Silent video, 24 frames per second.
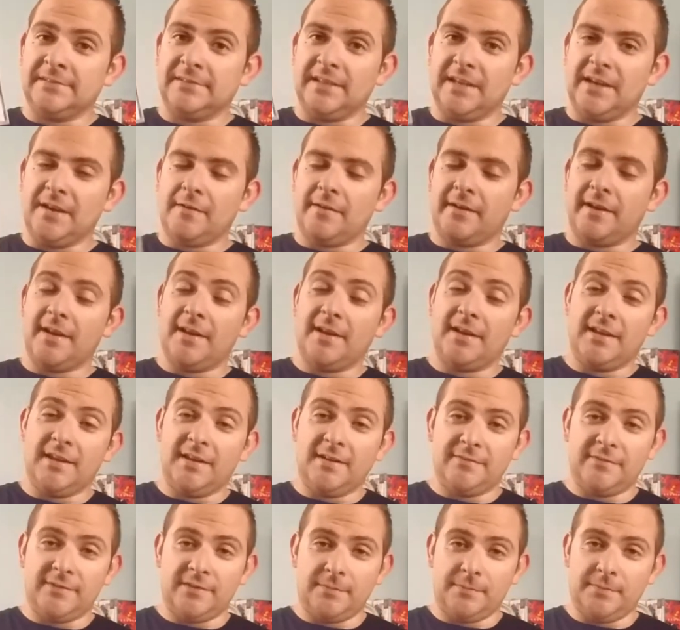now I got to get
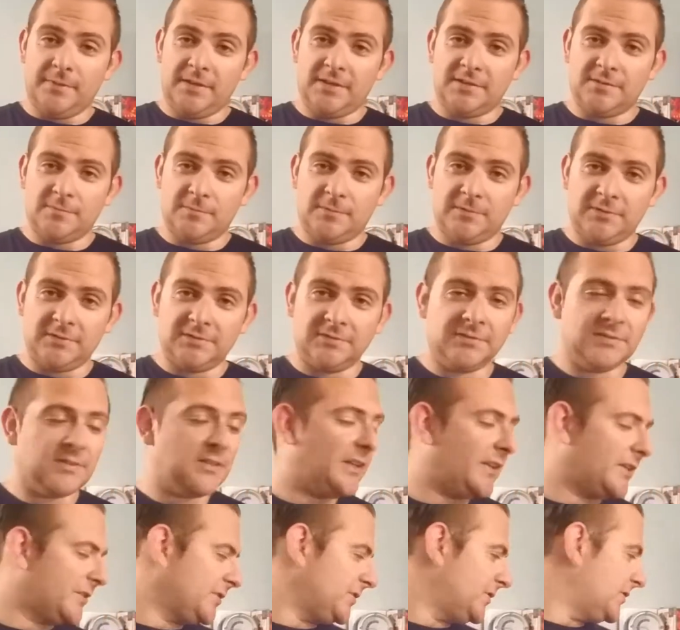it for the PS1
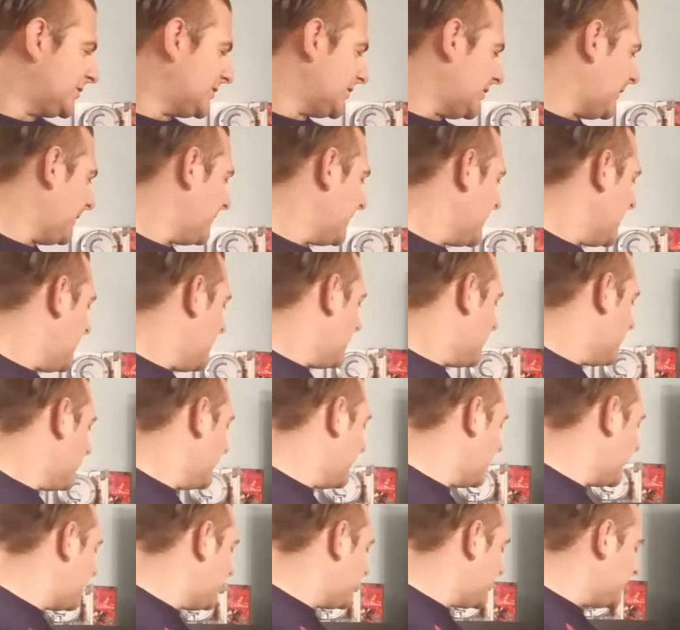collection. So
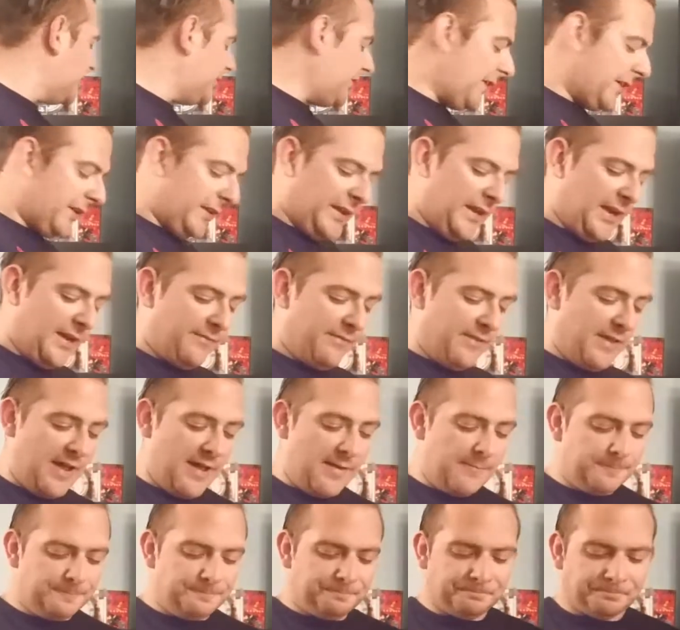really cool to finally have
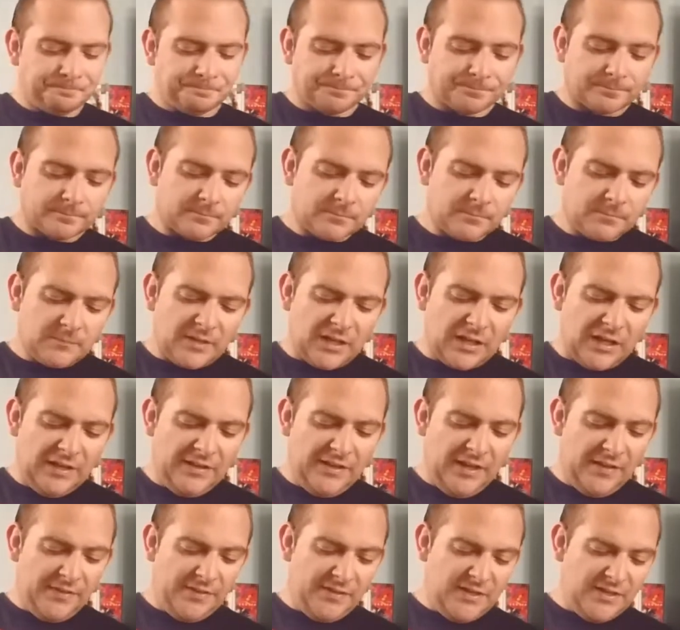that. And
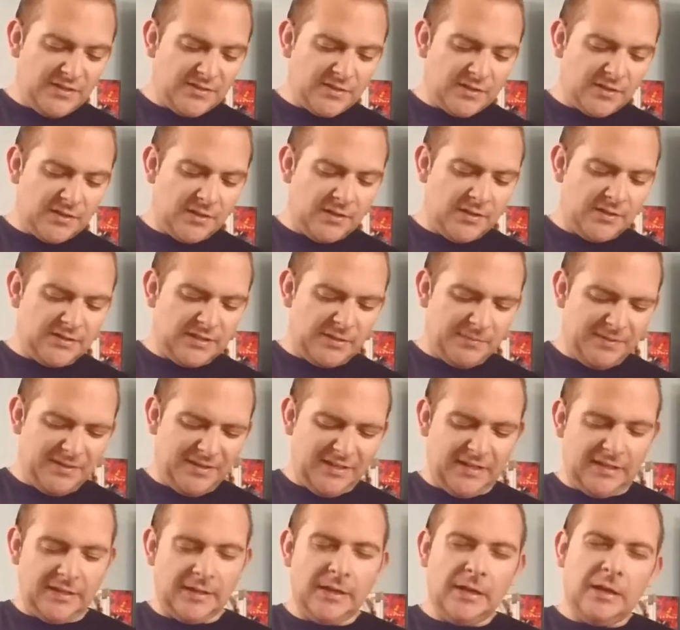then these are some of
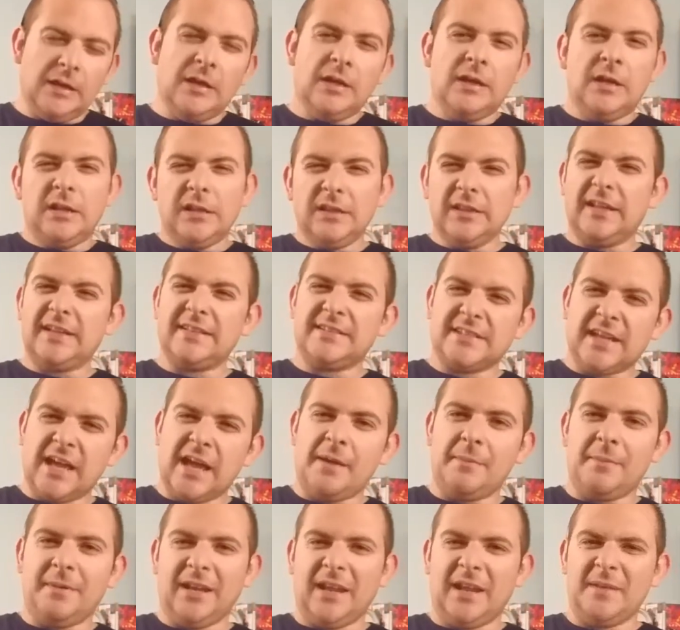the less
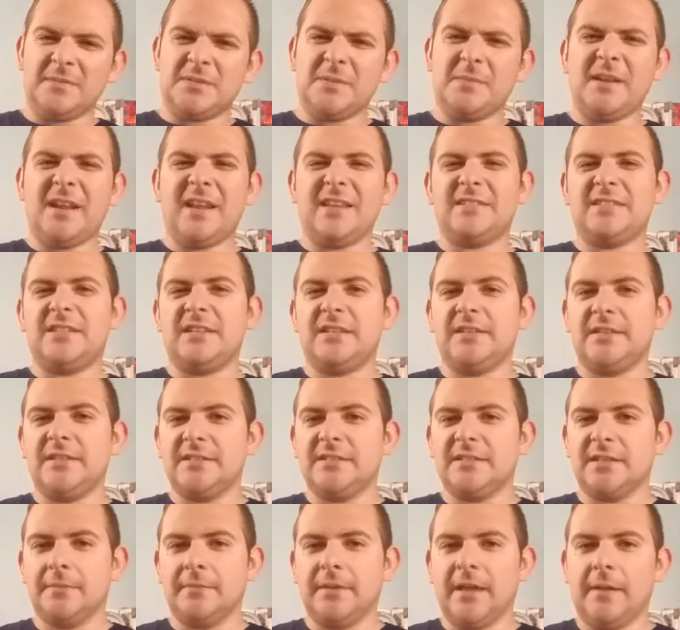common games. I mean, I see these
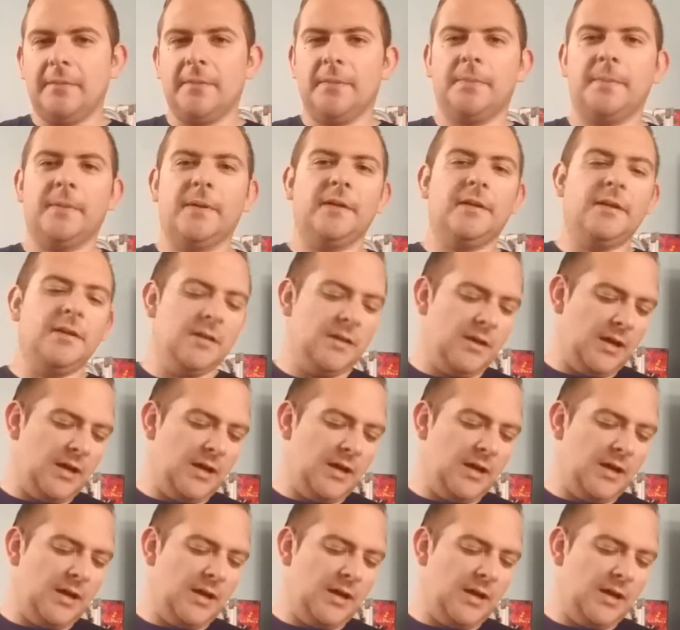sometimes, but